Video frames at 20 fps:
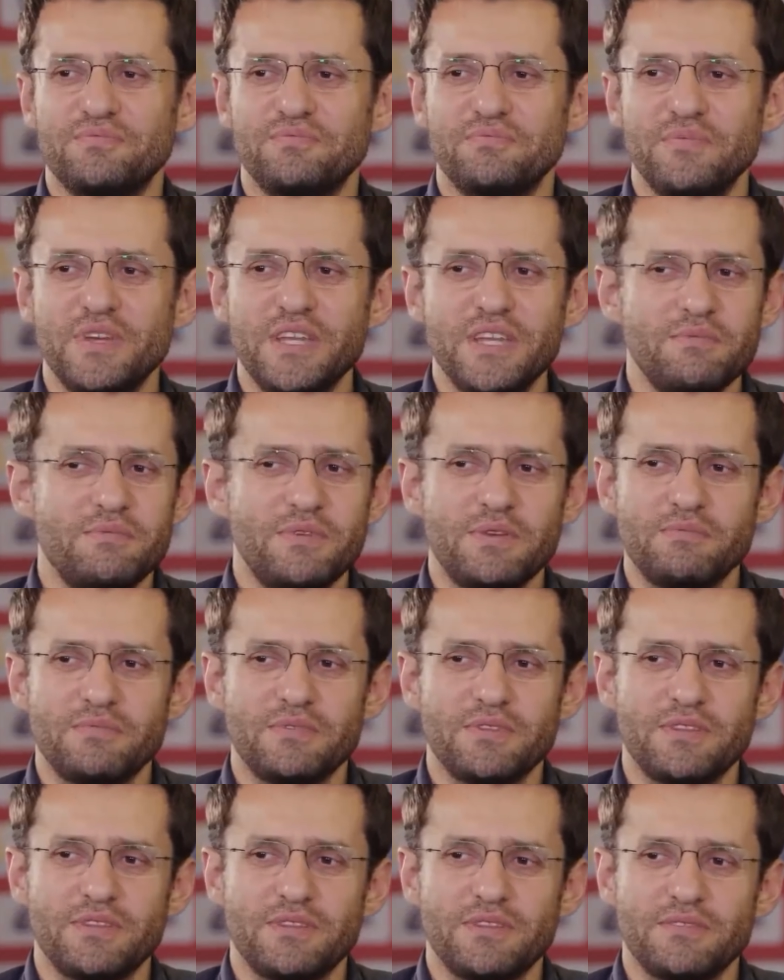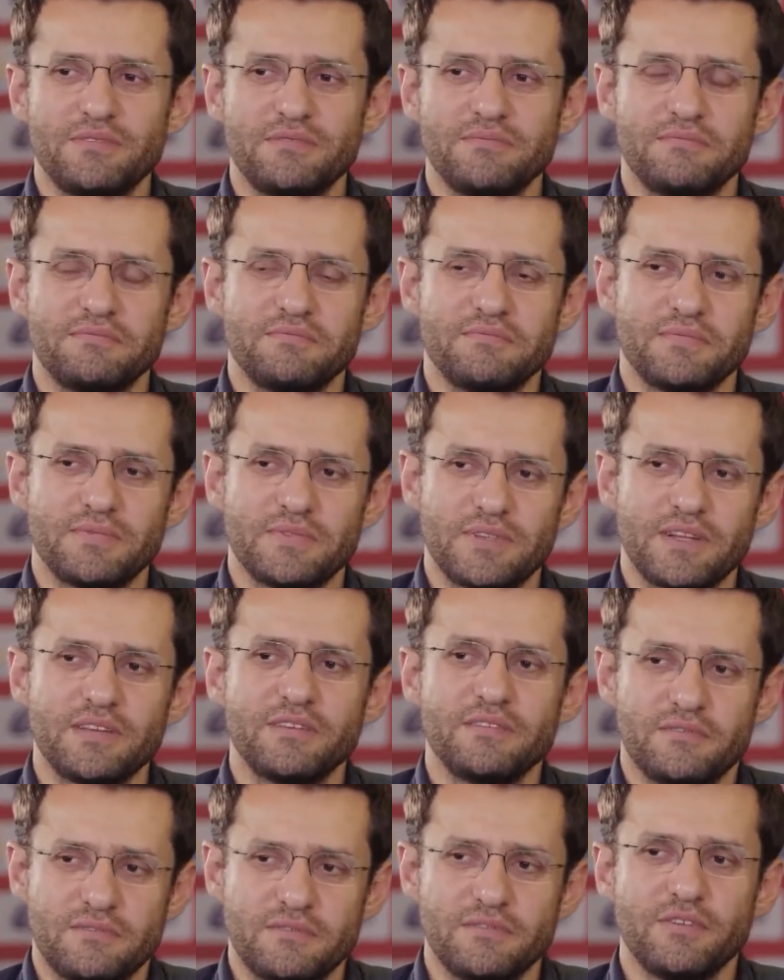many people,
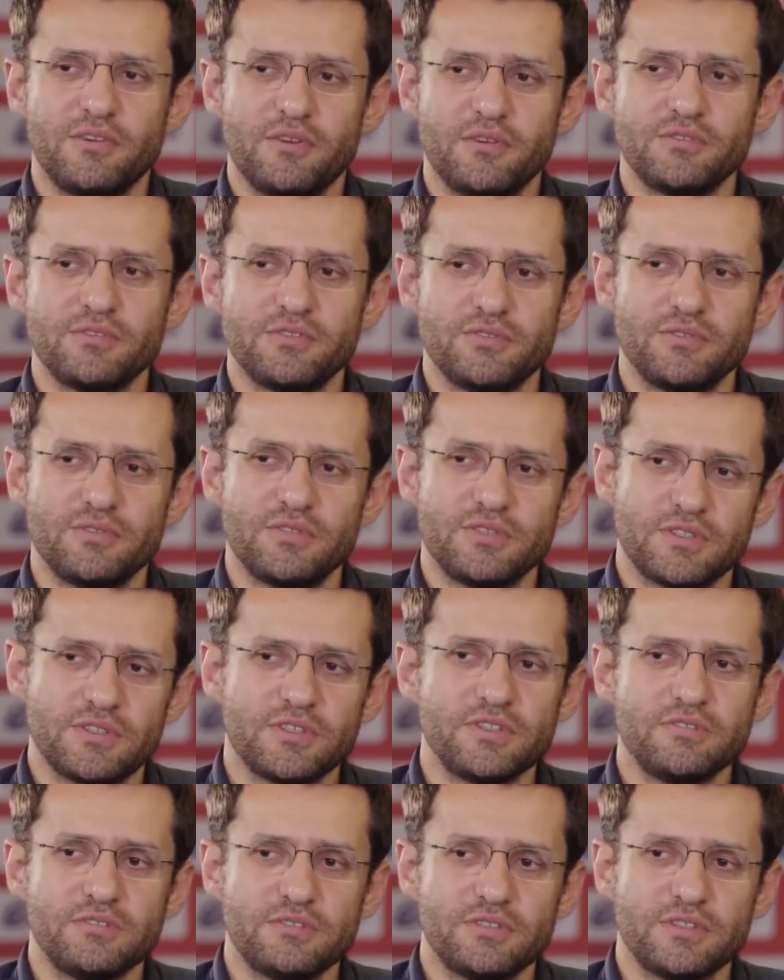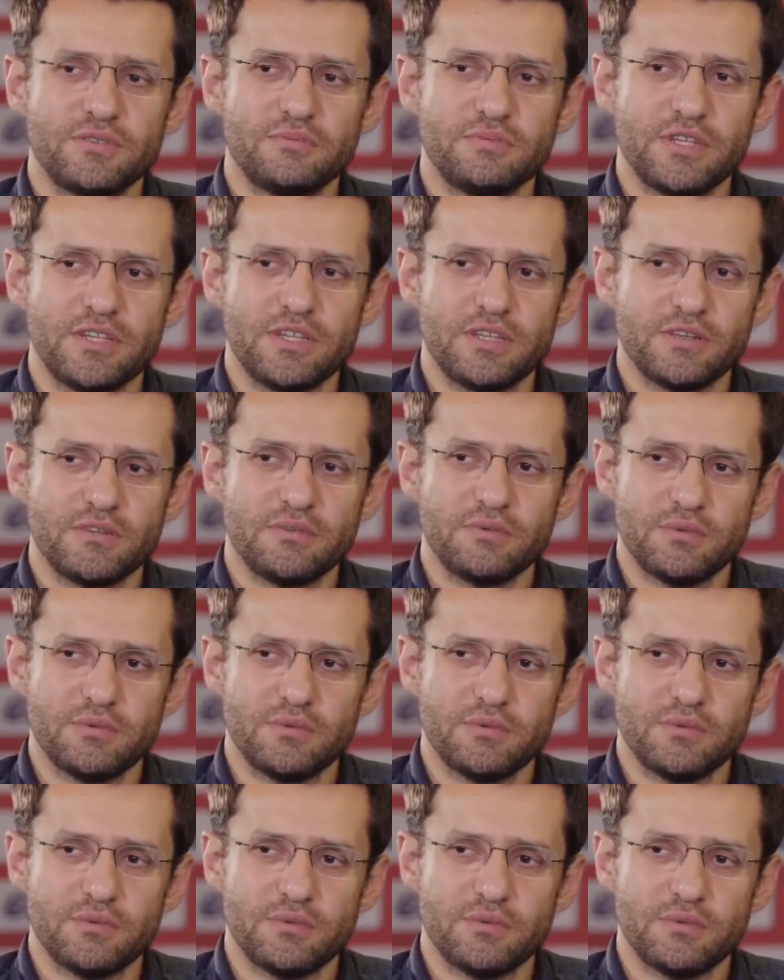also in current Armenia,